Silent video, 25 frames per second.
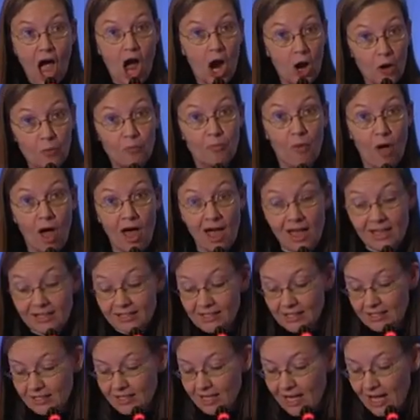are
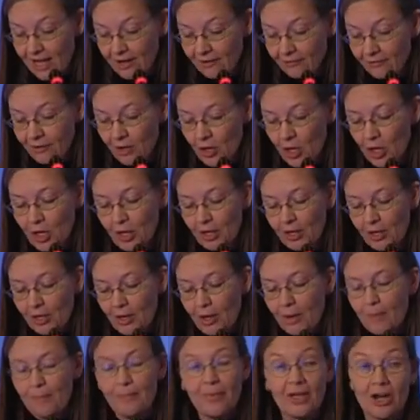positive.
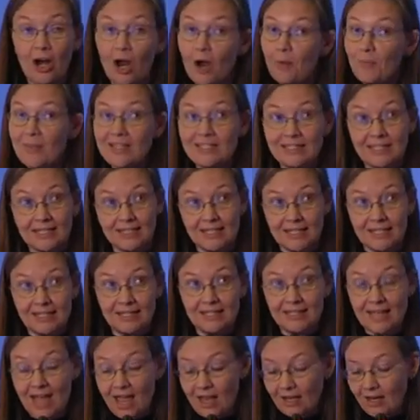But our
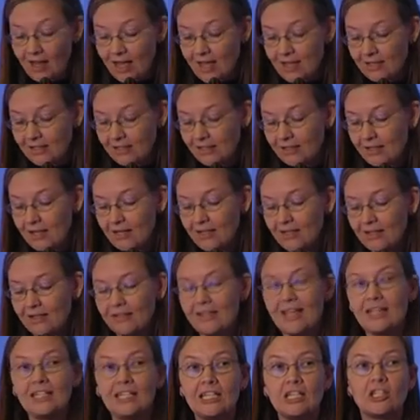businesses tell us
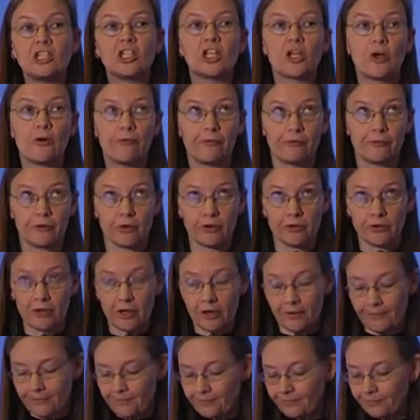they need to go
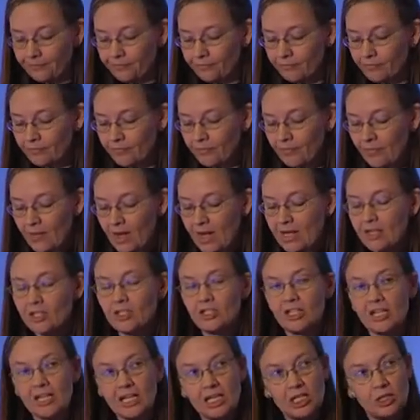further
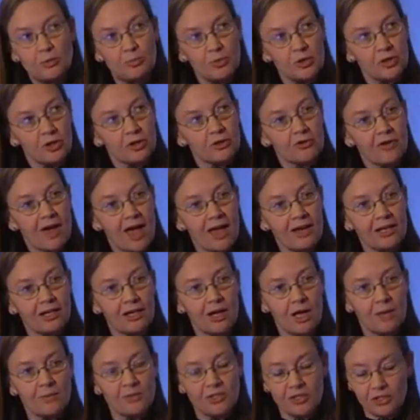to ease bureaucratic
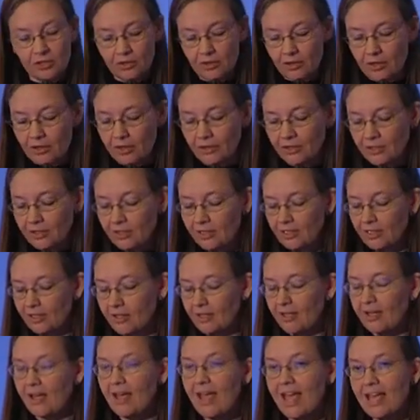obstacles
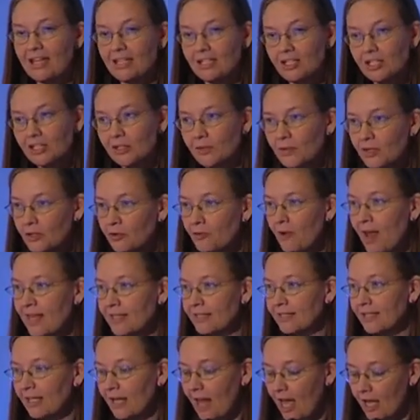and to
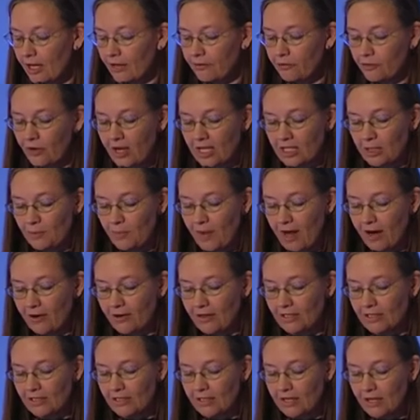address the lack of
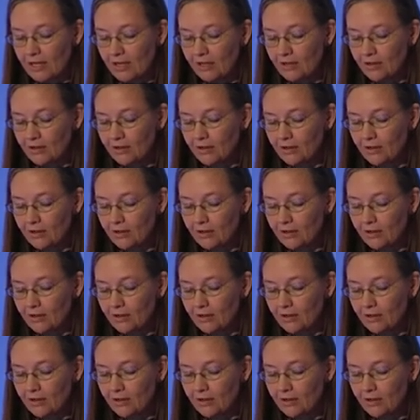transparency.